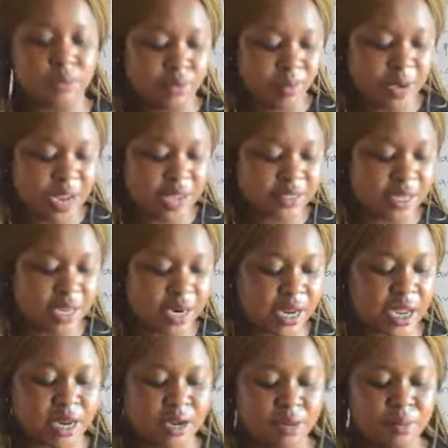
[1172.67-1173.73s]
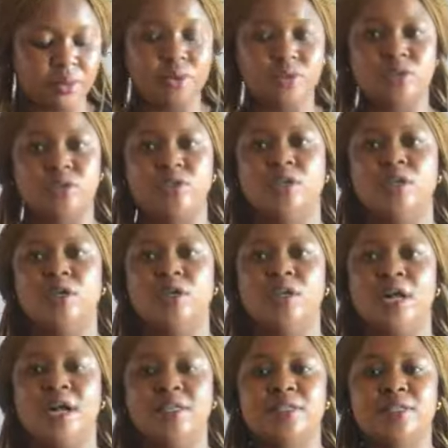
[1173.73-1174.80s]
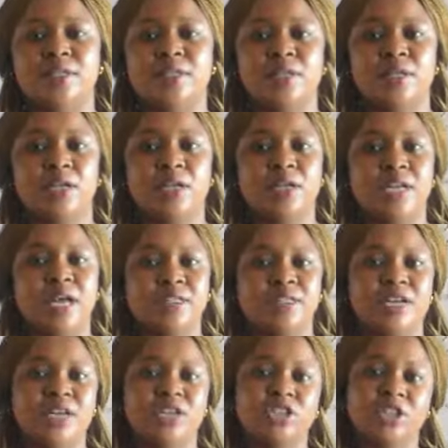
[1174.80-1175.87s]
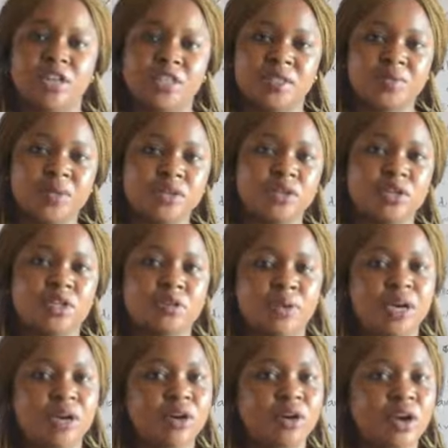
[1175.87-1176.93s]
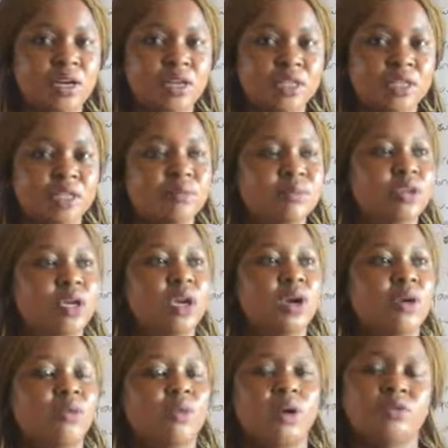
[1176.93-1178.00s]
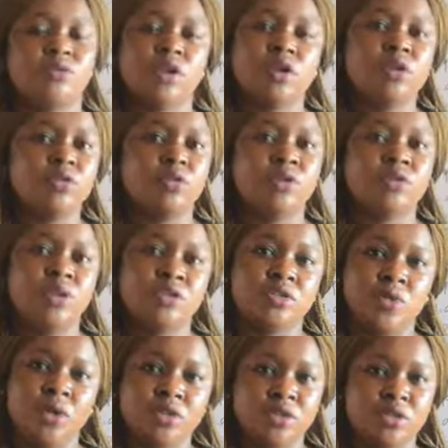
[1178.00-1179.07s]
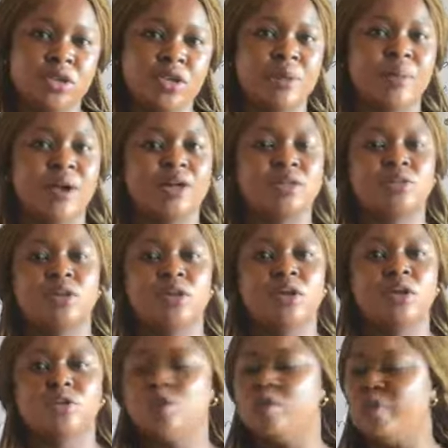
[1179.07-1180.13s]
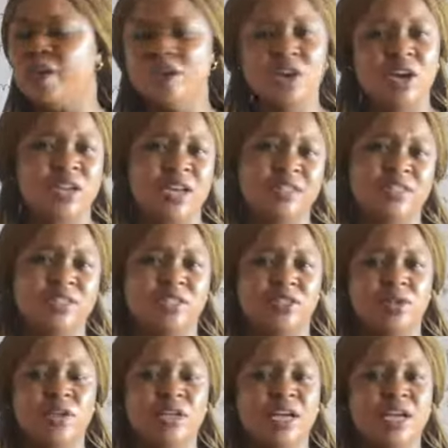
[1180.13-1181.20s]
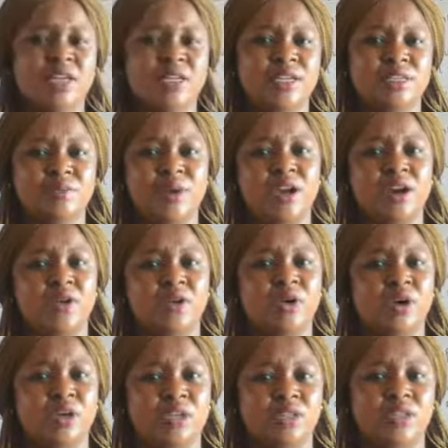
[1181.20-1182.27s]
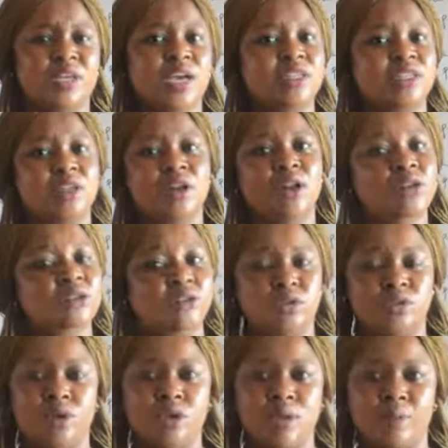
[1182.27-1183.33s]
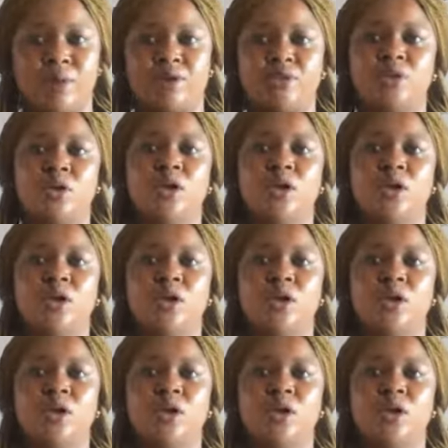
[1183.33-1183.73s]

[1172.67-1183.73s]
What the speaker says: plants and animals that can transmit those microorganisms. We'll also talk about so many other things under this microorganism. There is a lot to talk about.